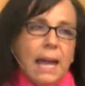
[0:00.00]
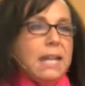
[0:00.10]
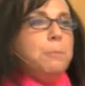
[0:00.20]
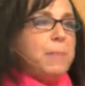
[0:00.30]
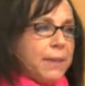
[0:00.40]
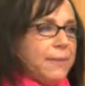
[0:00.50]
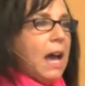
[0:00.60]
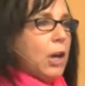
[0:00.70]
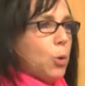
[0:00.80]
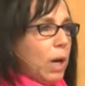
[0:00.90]
And he meant
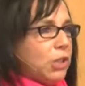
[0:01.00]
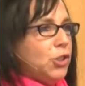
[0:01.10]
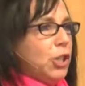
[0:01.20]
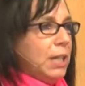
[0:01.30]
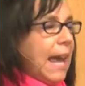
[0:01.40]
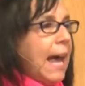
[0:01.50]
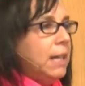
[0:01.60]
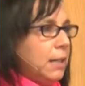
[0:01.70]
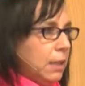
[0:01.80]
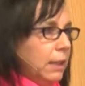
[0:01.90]
that question
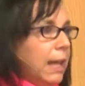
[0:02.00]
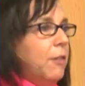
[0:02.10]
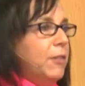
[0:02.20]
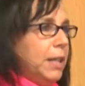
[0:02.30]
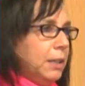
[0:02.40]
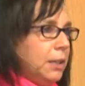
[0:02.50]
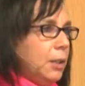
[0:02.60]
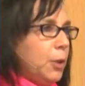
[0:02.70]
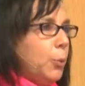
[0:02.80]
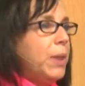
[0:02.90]
at an 11
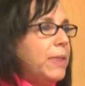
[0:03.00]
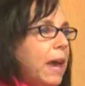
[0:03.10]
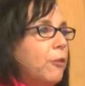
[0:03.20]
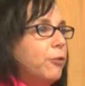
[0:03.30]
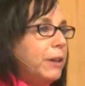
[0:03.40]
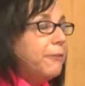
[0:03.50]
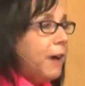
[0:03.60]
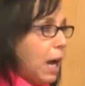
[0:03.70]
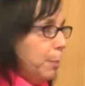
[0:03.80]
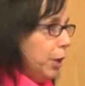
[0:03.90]
with every
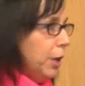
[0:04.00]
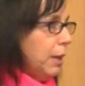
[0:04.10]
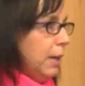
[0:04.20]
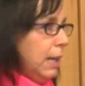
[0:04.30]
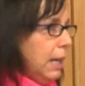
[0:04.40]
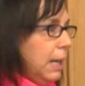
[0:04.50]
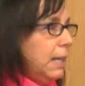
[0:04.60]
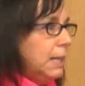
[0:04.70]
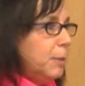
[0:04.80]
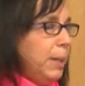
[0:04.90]
fiber in
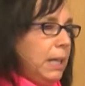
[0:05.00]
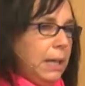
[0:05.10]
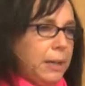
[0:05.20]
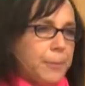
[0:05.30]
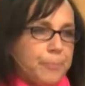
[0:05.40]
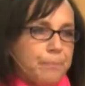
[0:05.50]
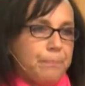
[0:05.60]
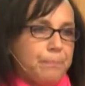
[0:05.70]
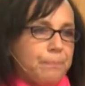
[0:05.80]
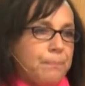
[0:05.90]
his being.
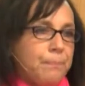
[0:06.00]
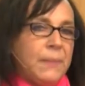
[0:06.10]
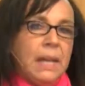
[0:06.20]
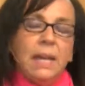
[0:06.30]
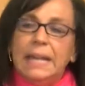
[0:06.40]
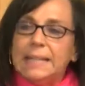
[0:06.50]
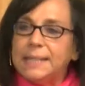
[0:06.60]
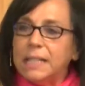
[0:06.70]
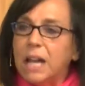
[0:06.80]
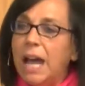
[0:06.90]

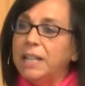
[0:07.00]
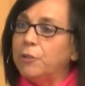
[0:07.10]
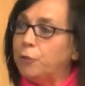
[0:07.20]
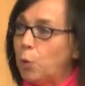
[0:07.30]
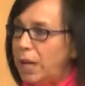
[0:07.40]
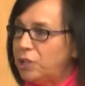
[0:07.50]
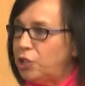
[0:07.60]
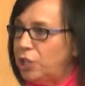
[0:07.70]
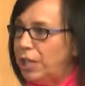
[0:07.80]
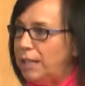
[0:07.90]
It's the kind of
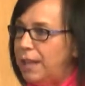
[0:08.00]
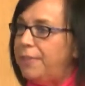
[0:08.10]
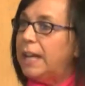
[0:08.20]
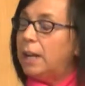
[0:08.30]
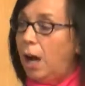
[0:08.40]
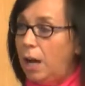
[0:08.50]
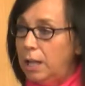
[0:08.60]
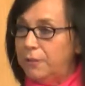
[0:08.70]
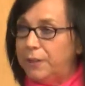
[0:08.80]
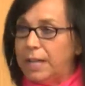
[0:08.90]
question that
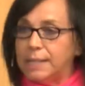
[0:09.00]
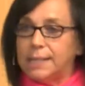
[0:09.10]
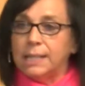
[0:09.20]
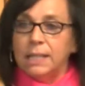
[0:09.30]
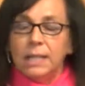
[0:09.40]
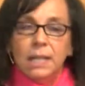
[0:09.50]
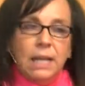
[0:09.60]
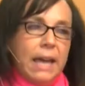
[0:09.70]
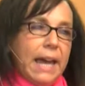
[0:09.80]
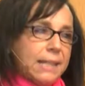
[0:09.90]
all of us
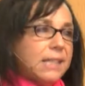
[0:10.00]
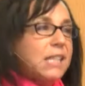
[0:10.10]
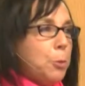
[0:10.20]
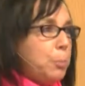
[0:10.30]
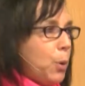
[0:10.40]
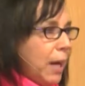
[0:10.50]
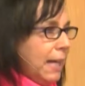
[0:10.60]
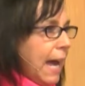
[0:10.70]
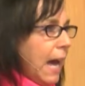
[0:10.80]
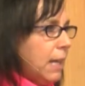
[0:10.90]
at some
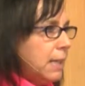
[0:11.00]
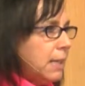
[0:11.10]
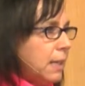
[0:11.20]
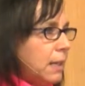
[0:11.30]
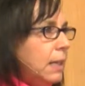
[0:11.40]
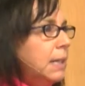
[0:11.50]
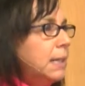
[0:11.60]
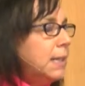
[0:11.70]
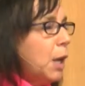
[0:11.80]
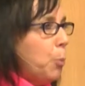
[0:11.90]
point ask
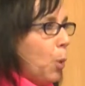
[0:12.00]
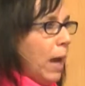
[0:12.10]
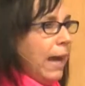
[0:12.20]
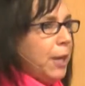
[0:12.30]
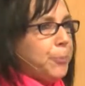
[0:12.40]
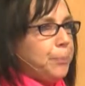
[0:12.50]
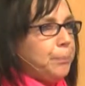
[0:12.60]
in some way.